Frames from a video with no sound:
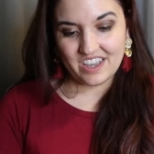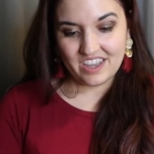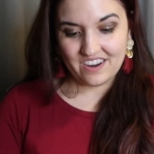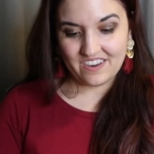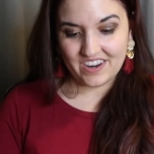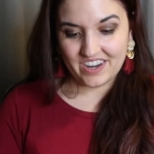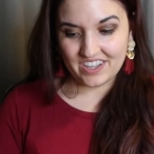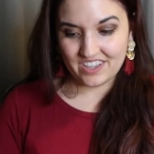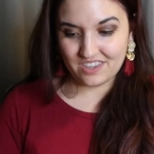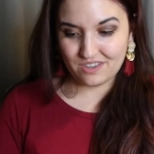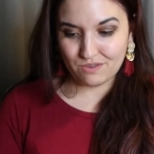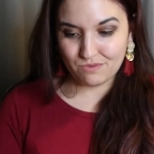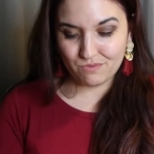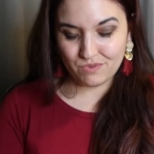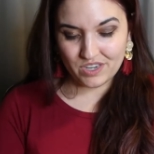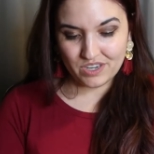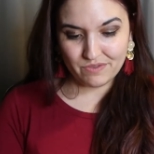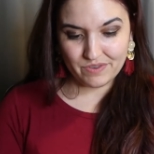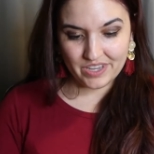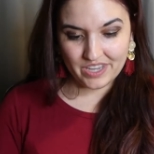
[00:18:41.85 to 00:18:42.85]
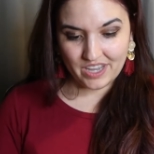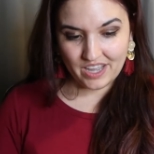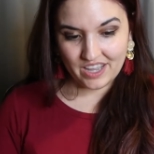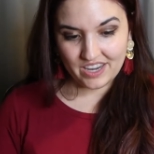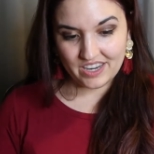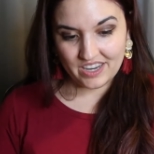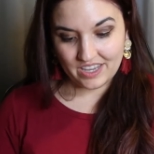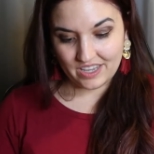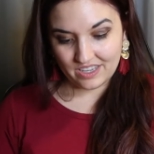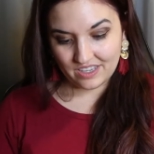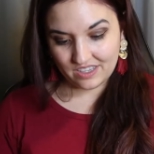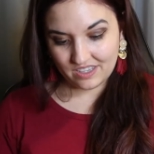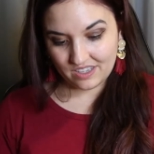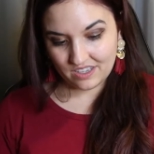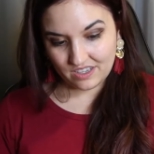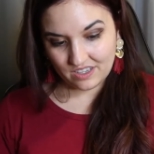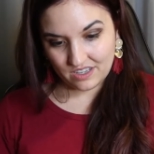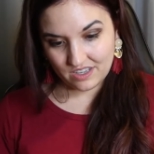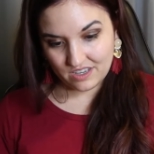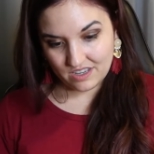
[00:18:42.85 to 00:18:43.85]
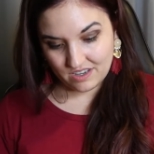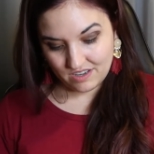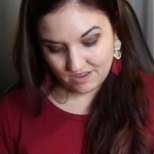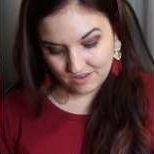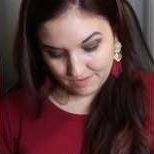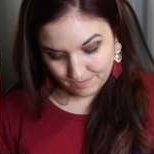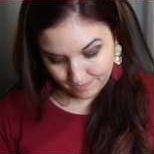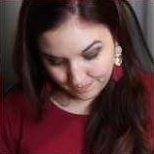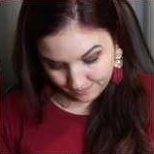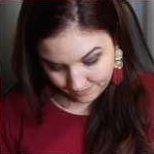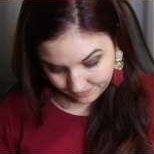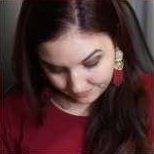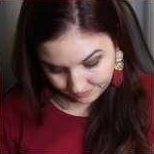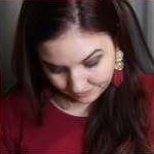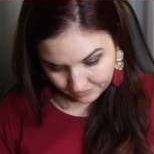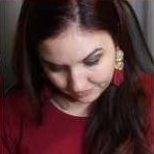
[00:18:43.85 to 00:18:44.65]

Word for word: All right, so what do we got next? Um.